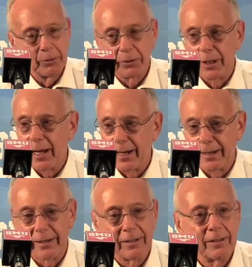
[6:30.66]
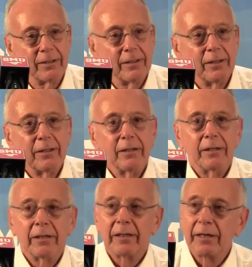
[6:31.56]
would like,
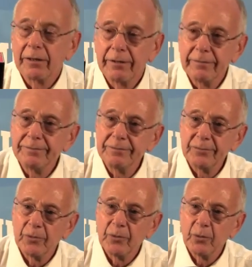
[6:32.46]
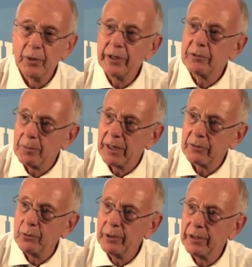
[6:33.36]
that we
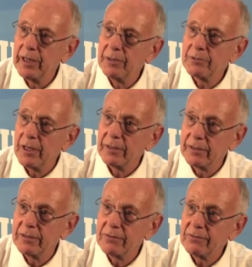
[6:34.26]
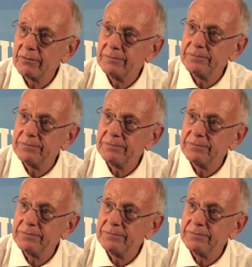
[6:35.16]
expect to win games like this.